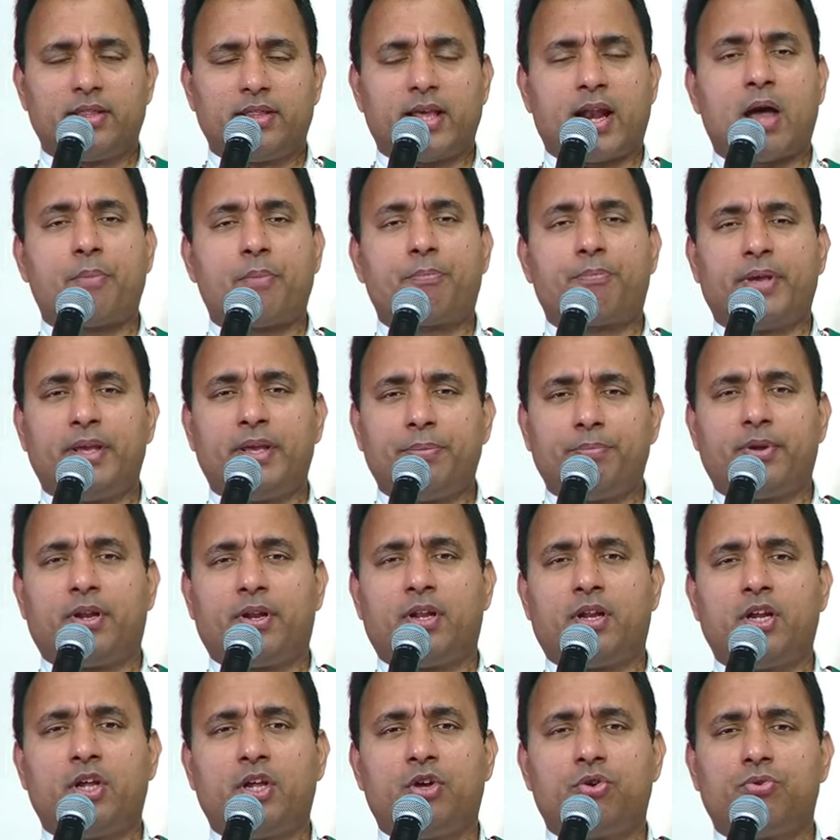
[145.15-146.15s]
There are
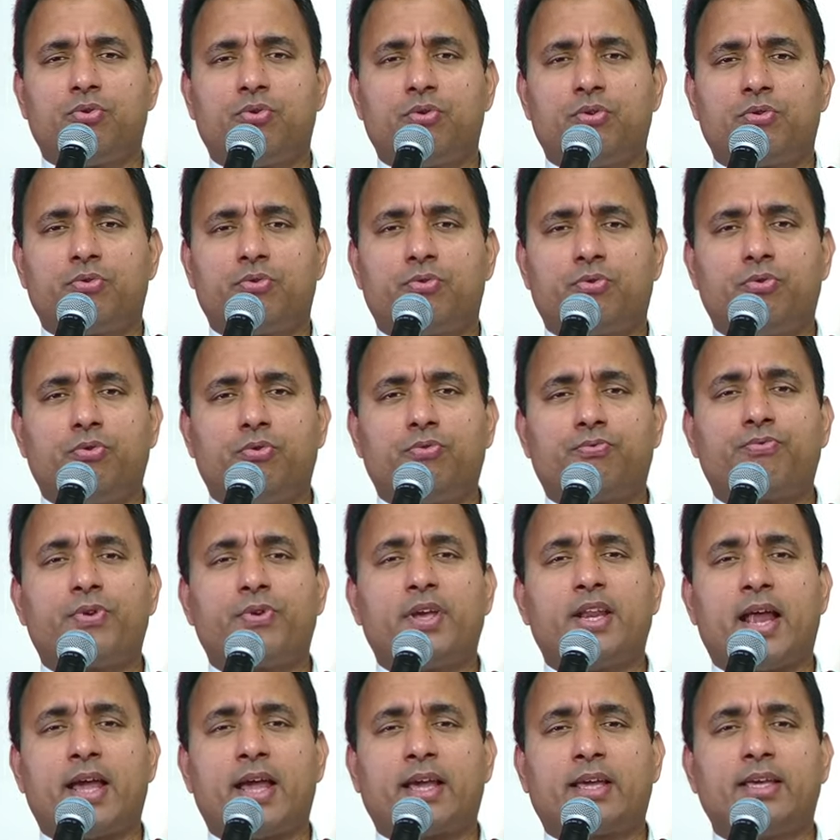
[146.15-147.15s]
people who
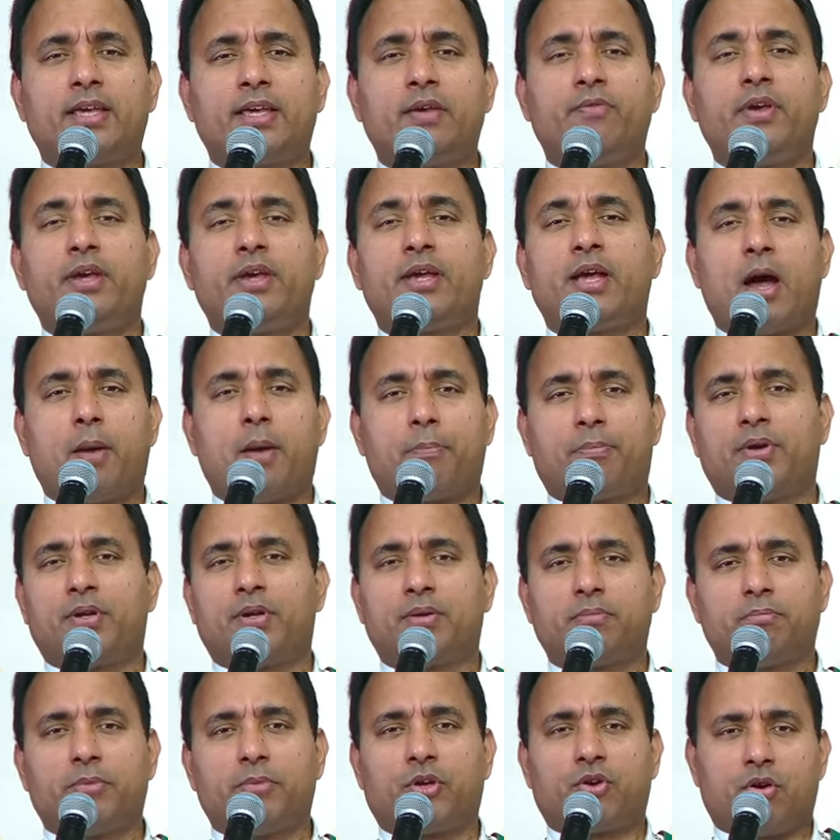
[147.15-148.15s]
feel like giving
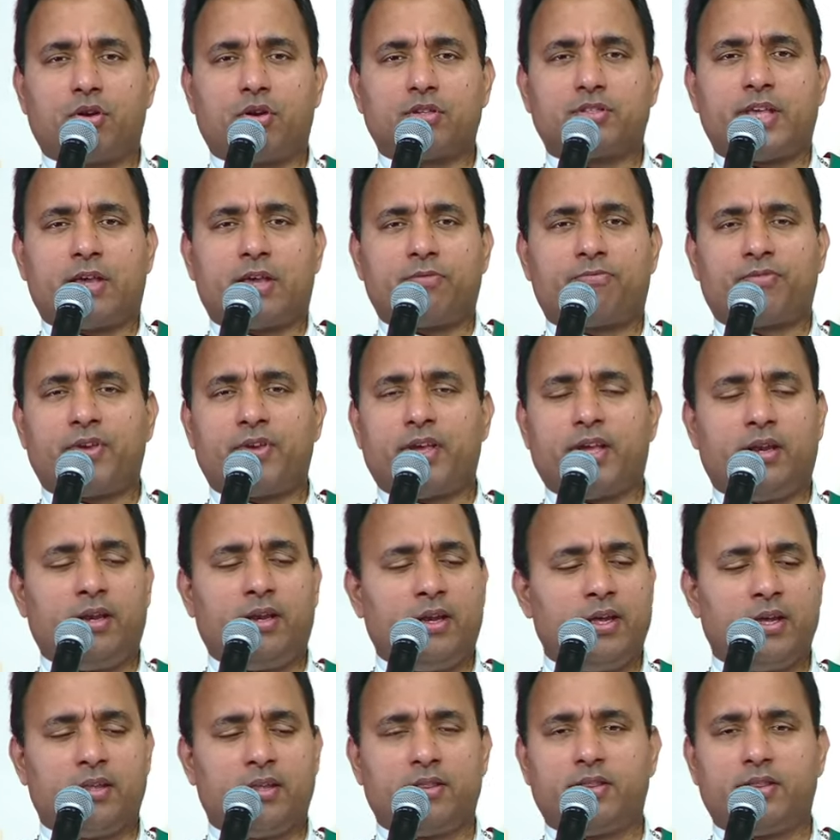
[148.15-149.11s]
up because they feel